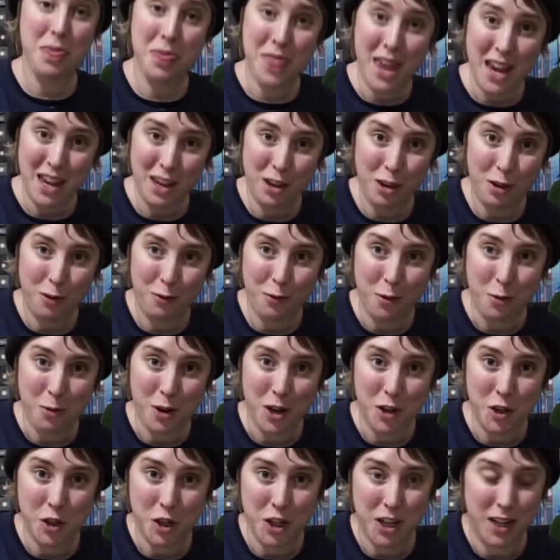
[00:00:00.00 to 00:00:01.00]
Thank you for
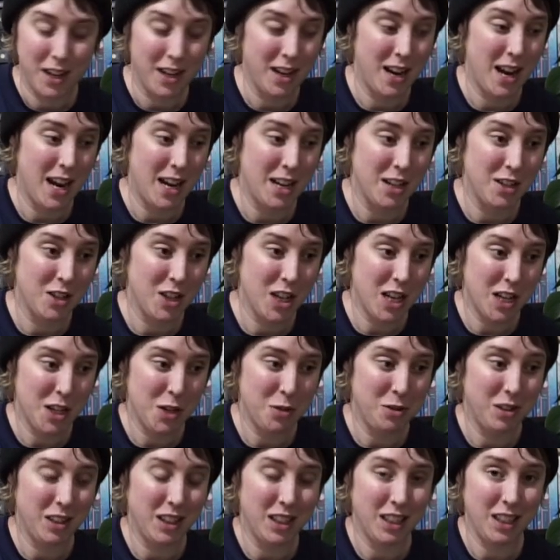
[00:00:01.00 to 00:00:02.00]
watching. I
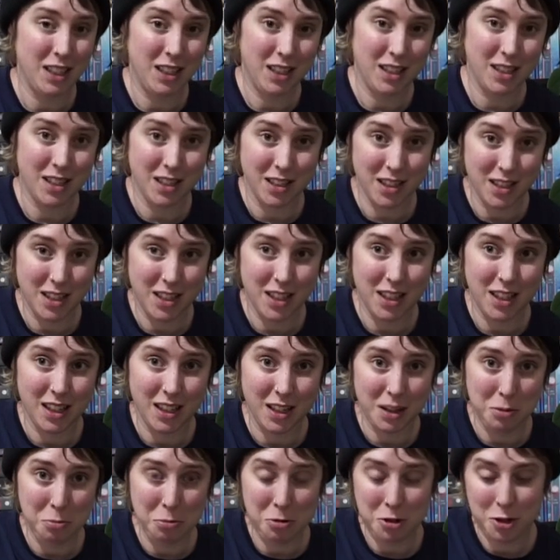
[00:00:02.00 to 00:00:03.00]
genuinely,
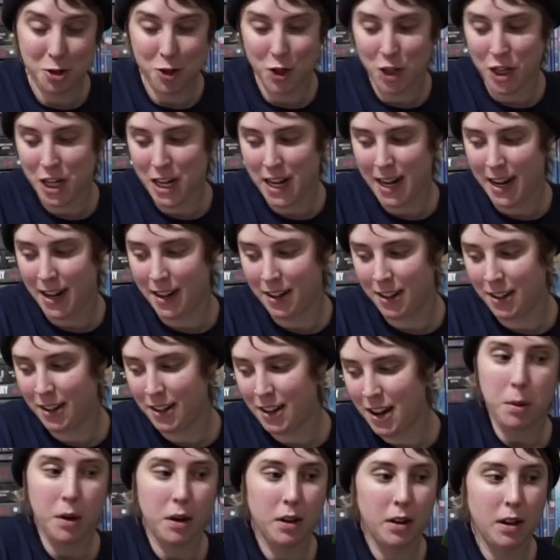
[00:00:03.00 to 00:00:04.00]
sincerely appreciate
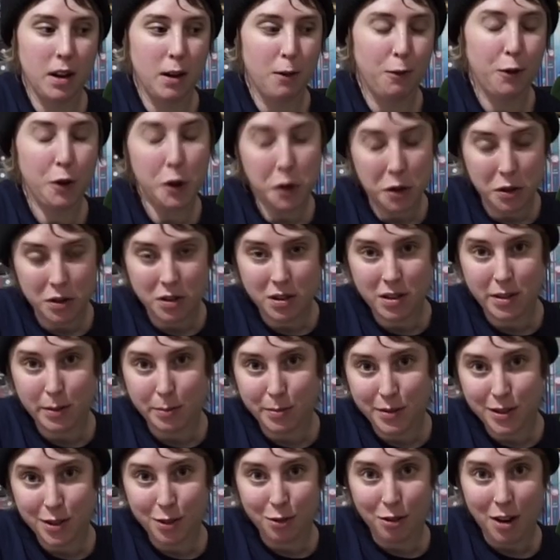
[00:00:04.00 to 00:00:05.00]
it. But if you could
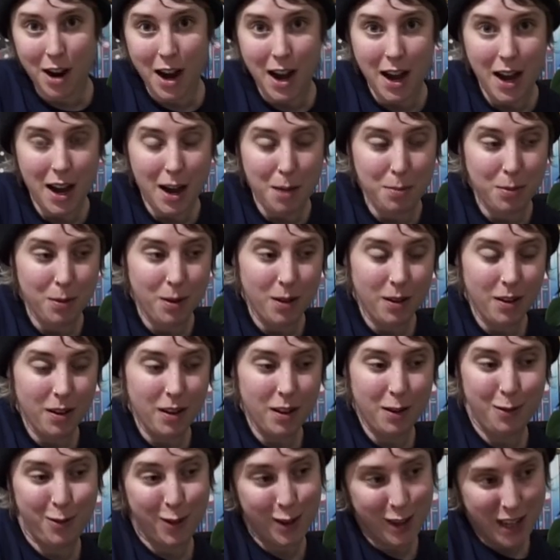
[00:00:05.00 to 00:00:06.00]
subscribe
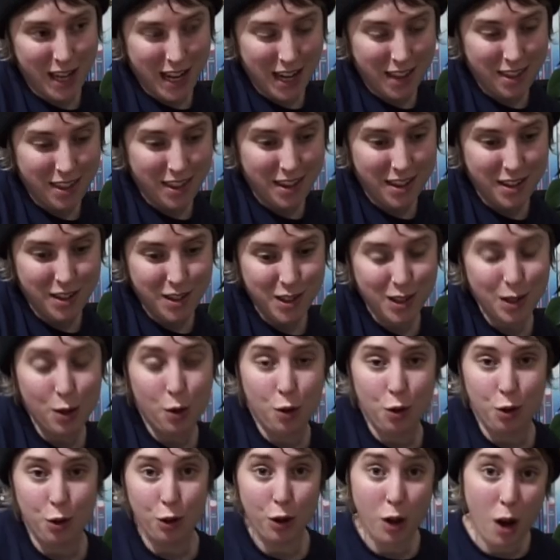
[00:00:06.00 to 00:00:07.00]
if you like this,
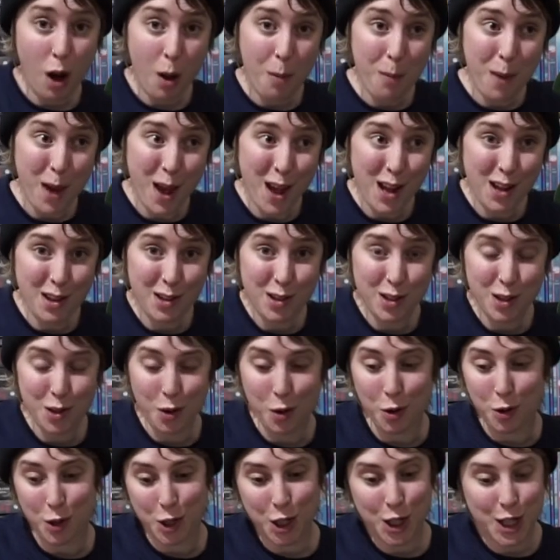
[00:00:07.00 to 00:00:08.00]
or comment,
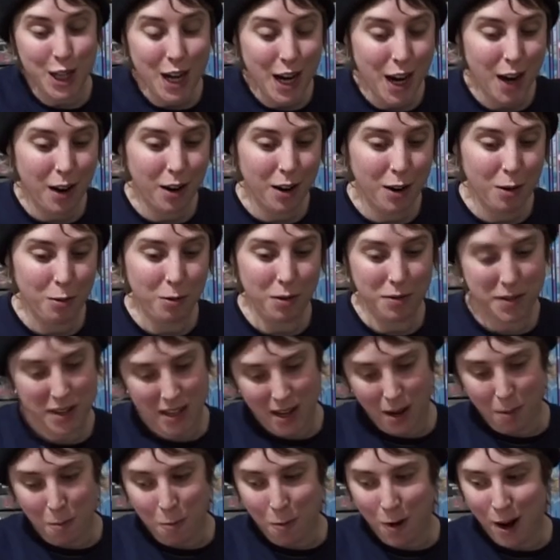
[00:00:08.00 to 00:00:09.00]
or share it with
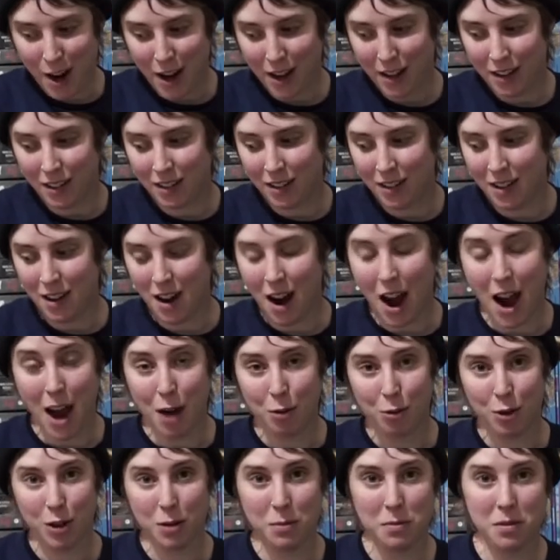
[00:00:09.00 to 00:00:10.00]
someone, I
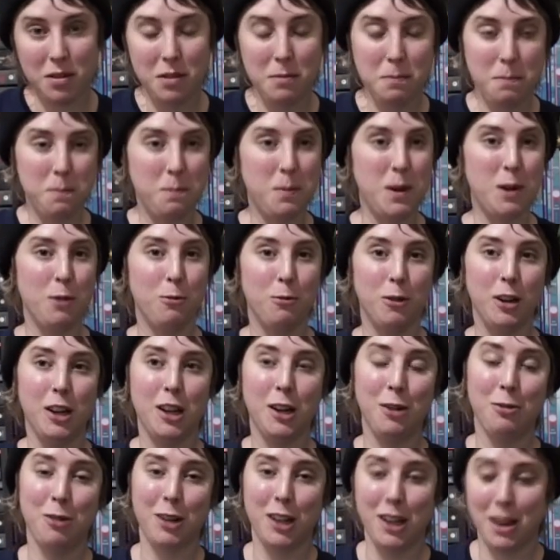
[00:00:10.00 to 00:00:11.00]
would be
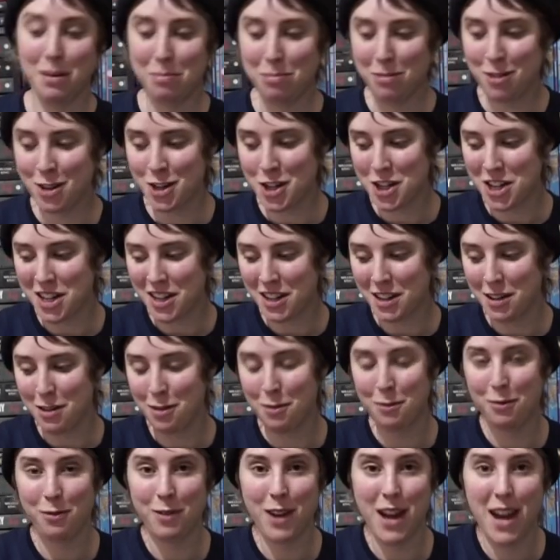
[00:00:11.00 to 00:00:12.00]
really, really
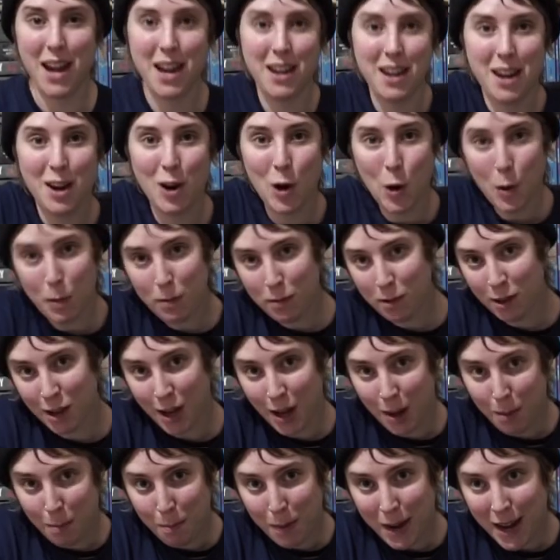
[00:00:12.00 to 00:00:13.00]
appreciative. And I hope you
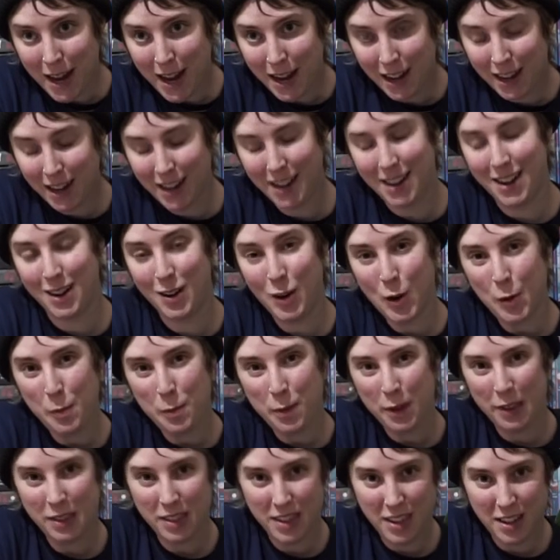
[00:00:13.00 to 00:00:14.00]
come back, and I hope
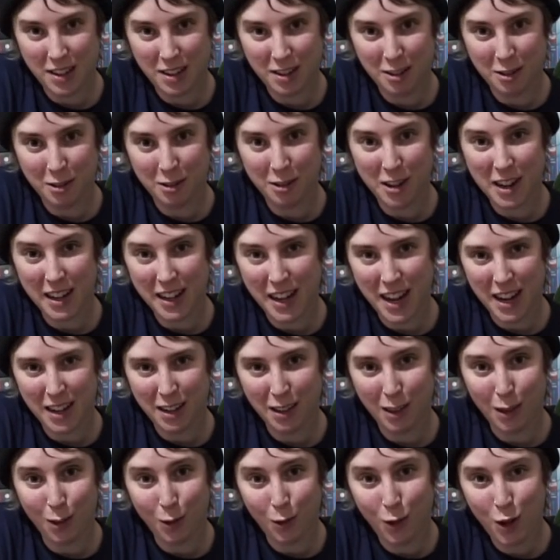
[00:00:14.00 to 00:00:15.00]
to see you again
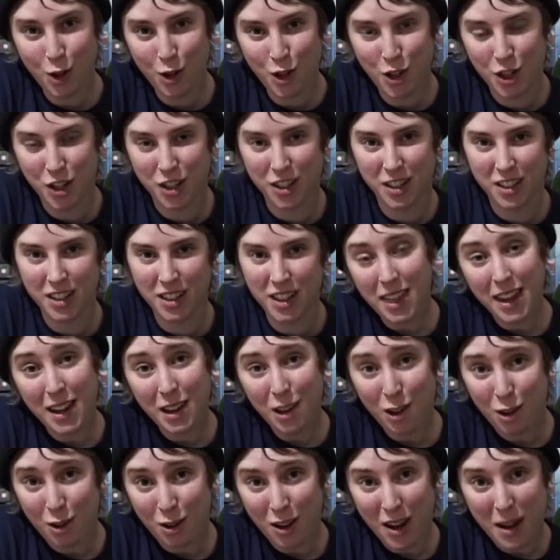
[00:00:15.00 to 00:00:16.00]
in the future.
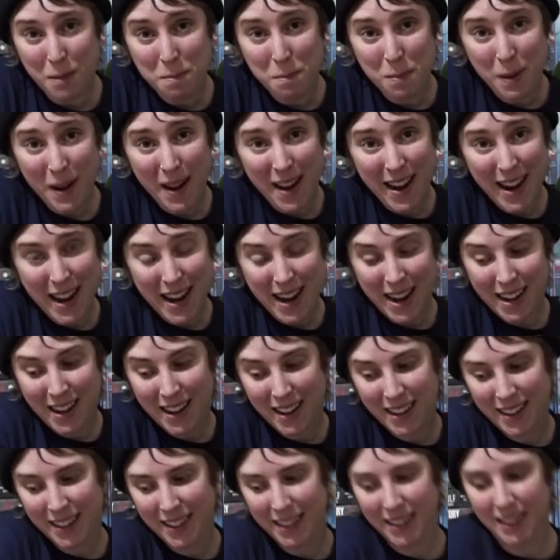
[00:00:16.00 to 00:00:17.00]
Thank you, and bye.
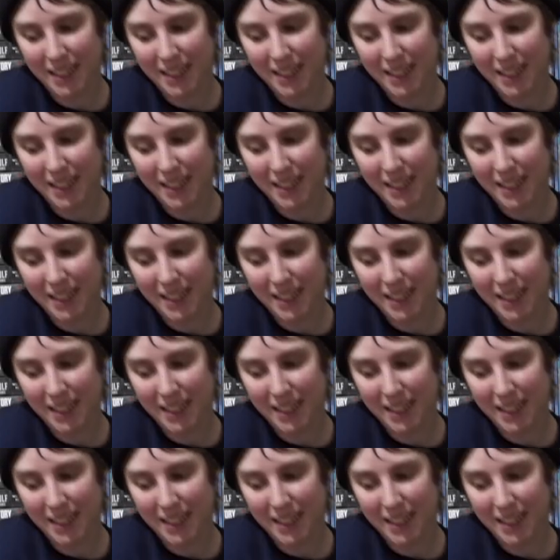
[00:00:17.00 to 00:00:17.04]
